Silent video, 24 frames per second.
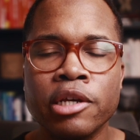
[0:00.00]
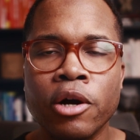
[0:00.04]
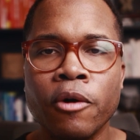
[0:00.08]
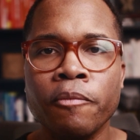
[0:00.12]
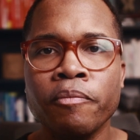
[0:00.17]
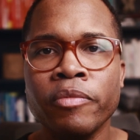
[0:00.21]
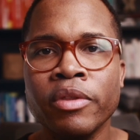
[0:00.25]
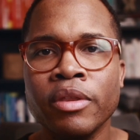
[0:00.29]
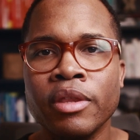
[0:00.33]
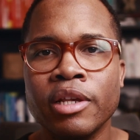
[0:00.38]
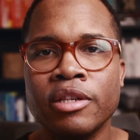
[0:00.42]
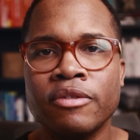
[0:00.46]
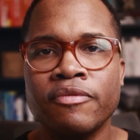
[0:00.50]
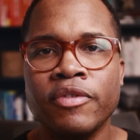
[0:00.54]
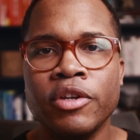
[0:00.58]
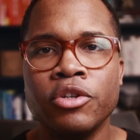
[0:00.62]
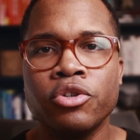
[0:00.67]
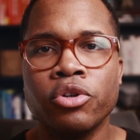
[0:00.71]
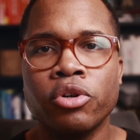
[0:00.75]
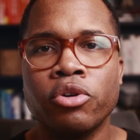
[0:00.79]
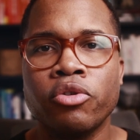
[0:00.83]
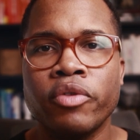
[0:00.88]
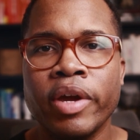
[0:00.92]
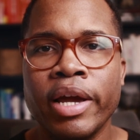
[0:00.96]
So this
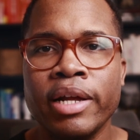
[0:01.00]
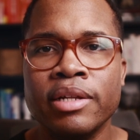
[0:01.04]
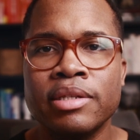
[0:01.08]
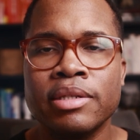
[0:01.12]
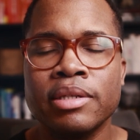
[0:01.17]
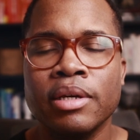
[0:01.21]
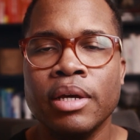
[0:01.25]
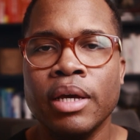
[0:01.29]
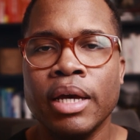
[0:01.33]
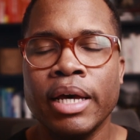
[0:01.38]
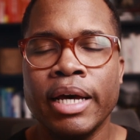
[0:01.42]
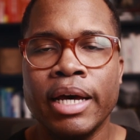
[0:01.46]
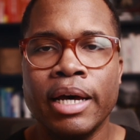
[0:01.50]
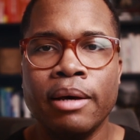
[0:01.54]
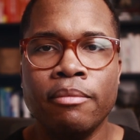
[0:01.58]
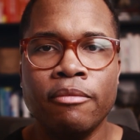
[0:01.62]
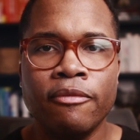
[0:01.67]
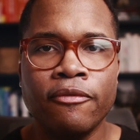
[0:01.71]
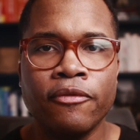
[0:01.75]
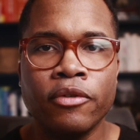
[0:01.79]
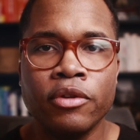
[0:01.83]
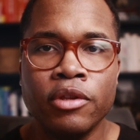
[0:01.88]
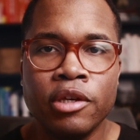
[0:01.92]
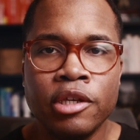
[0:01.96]
feature creates
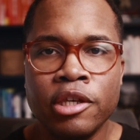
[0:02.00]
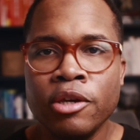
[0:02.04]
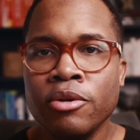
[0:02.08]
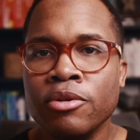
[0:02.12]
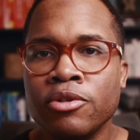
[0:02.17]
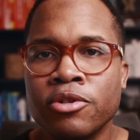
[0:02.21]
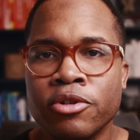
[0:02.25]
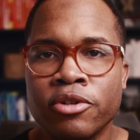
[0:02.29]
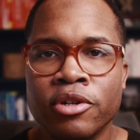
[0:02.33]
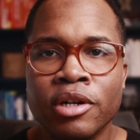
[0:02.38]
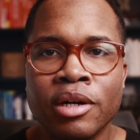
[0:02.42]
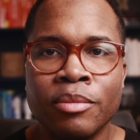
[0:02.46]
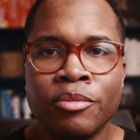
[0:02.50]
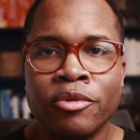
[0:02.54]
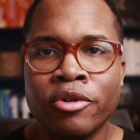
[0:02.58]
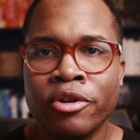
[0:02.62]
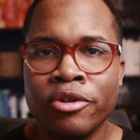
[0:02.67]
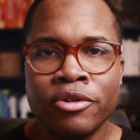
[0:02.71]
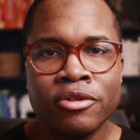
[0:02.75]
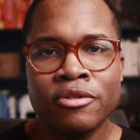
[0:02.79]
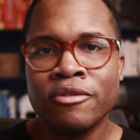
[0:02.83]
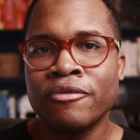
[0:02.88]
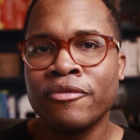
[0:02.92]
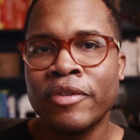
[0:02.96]
um, for the user a
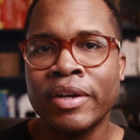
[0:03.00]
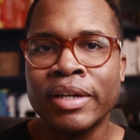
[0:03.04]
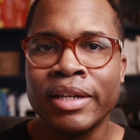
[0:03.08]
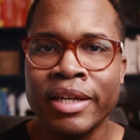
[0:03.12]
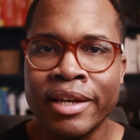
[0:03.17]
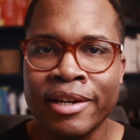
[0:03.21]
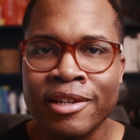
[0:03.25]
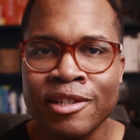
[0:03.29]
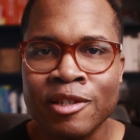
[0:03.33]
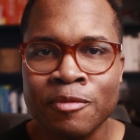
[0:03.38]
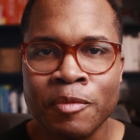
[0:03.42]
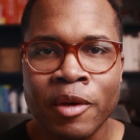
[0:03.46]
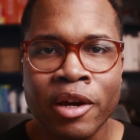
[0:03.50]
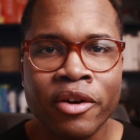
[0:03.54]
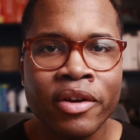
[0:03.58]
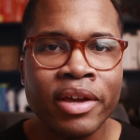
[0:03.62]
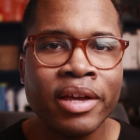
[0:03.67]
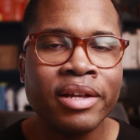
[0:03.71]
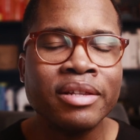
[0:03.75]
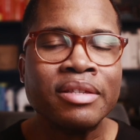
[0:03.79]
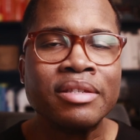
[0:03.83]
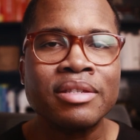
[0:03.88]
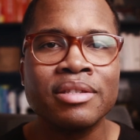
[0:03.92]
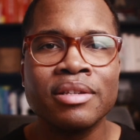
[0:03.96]
more user-friendly
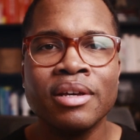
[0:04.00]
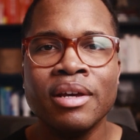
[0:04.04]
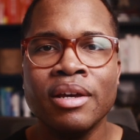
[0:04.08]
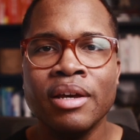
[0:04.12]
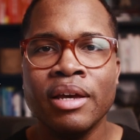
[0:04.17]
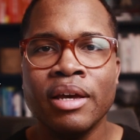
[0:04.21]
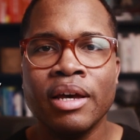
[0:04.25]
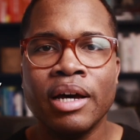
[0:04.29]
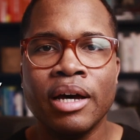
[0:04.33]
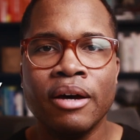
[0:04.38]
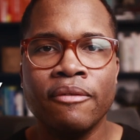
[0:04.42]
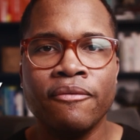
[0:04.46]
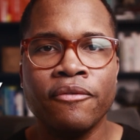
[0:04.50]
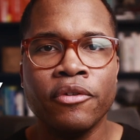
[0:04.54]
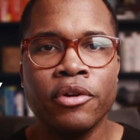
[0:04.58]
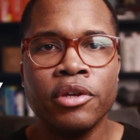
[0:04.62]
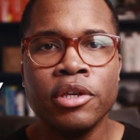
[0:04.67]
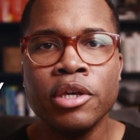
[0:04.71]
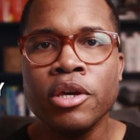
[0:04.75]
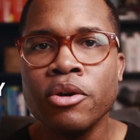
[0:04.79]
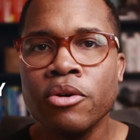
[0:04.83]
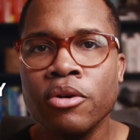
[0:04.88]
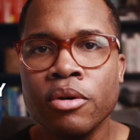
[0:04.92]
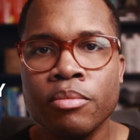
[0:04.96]
experience, uh, for
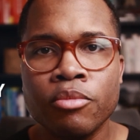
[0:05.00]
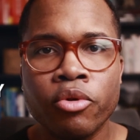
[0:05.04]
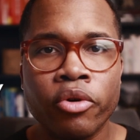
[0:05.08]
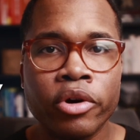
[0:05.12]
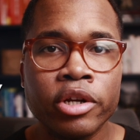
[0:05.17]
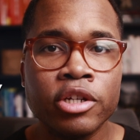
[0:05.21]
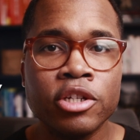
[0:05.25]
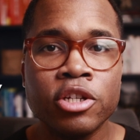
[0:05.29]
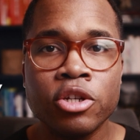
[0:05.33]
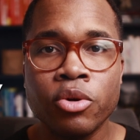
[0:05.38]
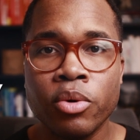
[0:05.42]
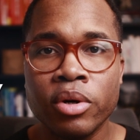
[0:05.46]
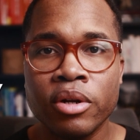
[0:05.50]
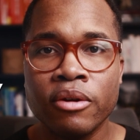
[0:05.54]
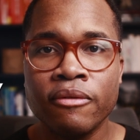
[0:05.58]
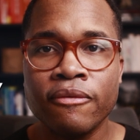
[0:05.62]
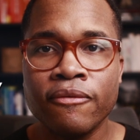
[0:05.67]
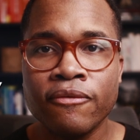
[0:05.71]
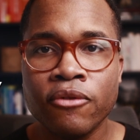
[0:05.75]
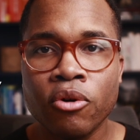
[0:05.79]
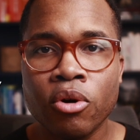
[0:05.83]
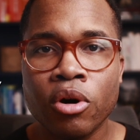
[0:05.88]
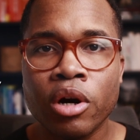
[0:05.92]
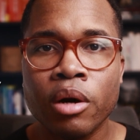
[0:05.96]
you, more
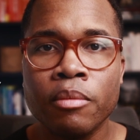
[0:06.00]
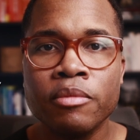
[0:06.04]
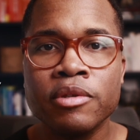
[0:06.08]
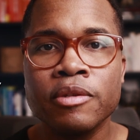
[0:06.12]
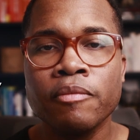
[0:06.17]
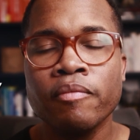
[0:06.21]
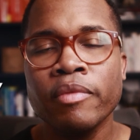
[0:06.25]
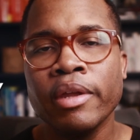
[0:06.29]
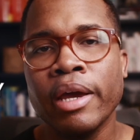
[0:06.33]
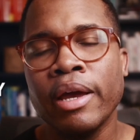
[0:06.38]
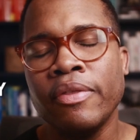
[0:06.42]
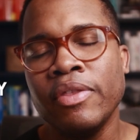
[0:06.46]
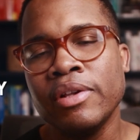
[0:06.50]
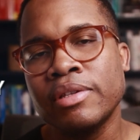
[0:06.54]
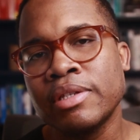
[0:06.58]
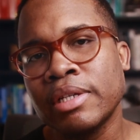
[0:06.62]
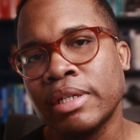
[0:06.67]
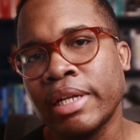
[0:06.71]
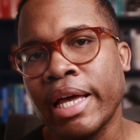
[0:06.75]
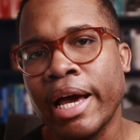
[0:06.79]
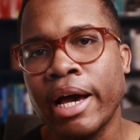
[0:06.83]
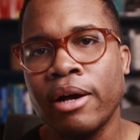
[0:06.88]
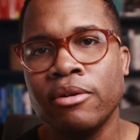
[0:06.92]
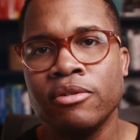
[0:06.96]
intuitive forms, and
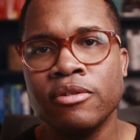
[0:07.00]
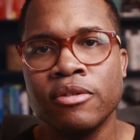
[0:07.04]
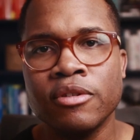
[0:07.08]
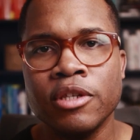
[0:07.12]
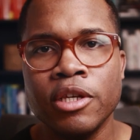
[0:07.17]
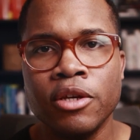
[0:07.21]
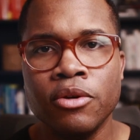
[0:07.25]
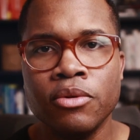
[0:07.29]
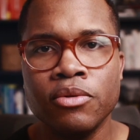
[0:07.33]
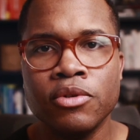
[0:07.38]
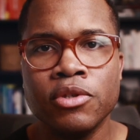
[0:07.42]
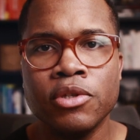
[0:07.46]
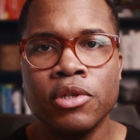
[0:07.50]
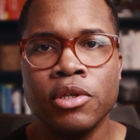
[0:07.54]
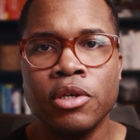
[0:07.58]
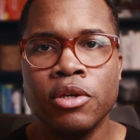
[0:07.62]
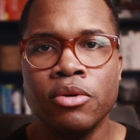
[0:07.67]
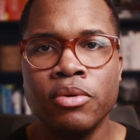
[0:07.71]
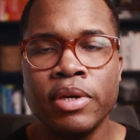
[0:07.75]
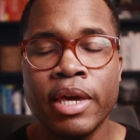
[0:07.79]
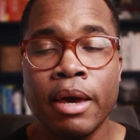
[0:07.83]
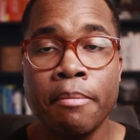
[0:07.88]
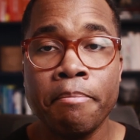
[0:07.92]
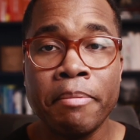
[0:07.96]
this allows you
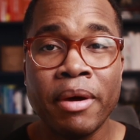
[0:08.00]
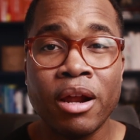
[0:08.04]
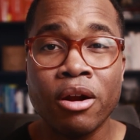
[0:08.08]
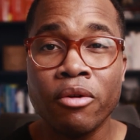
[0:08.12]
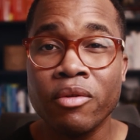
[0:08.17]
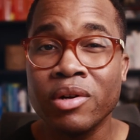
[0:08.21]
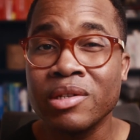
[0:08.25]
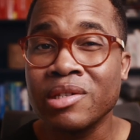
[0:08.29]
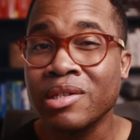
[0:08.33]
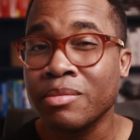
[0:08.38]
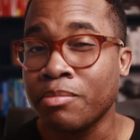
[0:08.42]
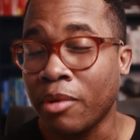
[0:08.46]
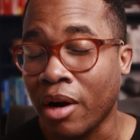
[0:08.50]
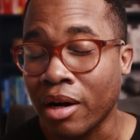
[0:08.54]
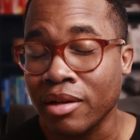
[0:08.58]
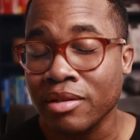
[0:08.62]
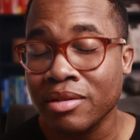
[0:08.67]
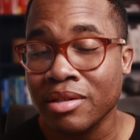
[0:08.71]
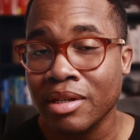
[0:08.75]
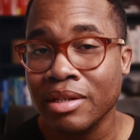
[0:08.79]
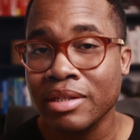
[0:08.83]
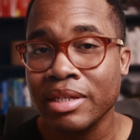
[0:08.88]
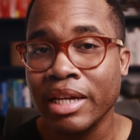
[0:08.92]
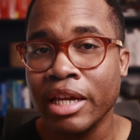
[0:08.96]
to get better
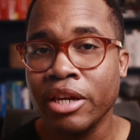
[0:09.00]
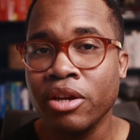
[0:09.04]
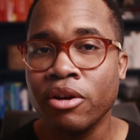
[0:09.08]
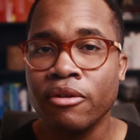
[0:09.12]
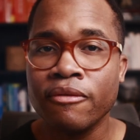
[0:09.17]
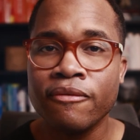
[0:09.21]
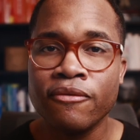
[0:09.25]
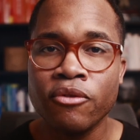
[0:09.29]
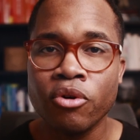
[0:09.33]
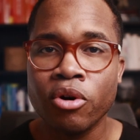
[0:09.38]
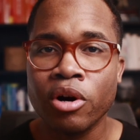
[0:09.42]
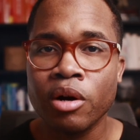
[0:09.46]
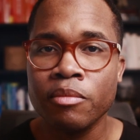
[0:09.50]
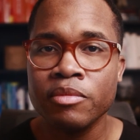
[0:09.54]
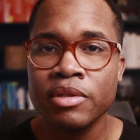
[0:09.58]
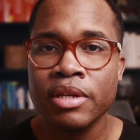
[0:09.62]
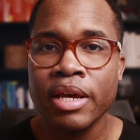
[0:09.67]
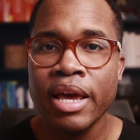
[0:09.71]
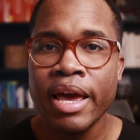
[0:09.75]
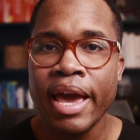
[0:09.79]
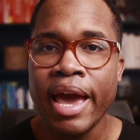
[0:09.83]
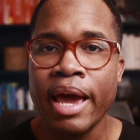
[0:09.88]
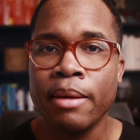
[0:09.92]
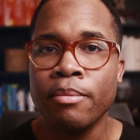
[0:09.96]
responses in your
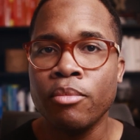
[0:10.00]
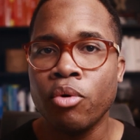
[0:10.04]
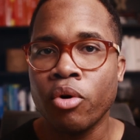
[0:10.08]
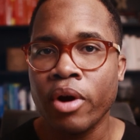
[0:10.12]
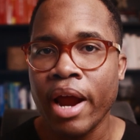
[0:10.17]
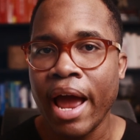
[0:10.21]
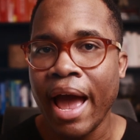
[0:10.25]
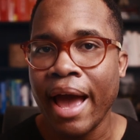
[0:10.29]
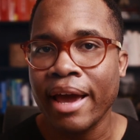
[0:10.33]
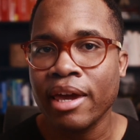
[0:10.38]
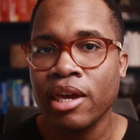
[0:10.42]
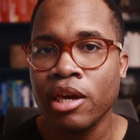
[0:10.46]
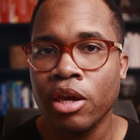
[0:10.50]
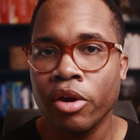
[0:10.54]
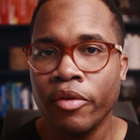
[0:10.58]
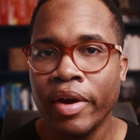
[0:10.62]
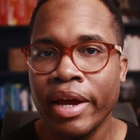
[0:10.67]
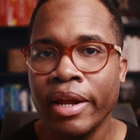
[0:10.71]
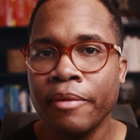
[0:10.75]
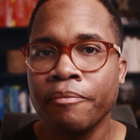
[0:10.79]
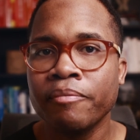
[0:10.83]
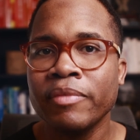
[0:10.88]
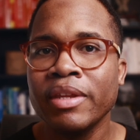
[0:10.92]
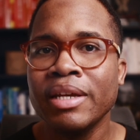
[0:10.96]
forms and more
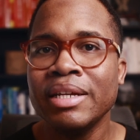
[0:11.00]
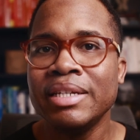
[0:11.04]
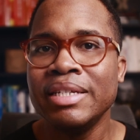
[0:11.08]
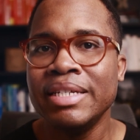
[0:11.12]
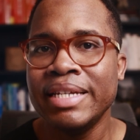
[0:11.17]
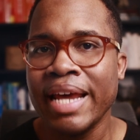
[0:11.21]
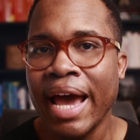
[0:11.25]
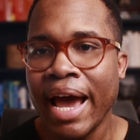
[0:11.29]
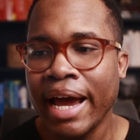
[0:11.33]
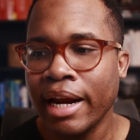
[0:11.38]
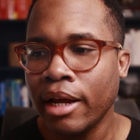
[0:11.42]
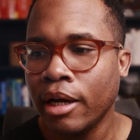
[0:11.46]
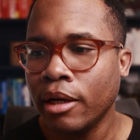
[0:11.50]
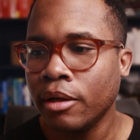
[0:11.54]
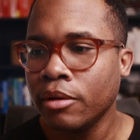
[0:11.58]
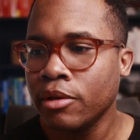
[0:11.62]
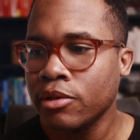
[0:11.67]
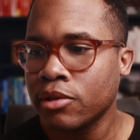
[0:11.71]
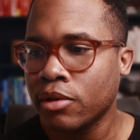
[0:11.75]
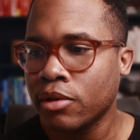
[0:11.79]
accurate data.